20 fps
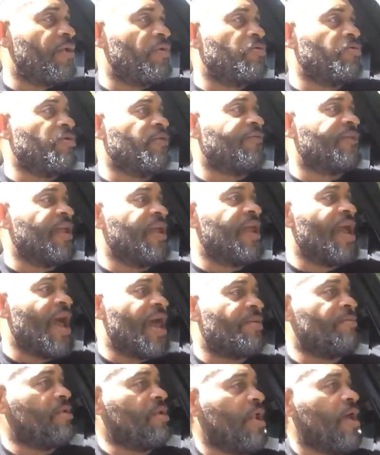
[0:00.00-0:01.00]
I don't know if they
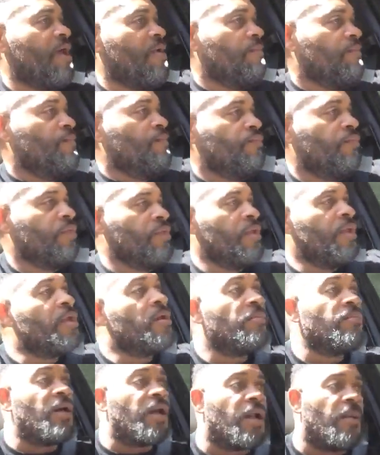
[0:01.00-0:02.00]
got him or not.
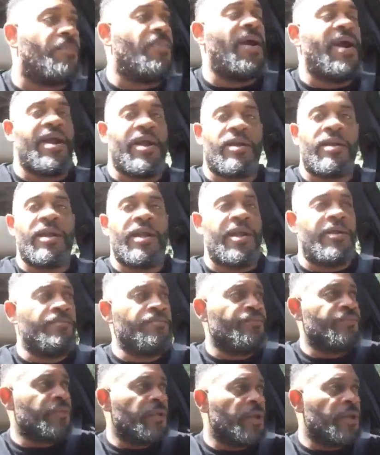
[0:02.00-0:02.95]
But apparently,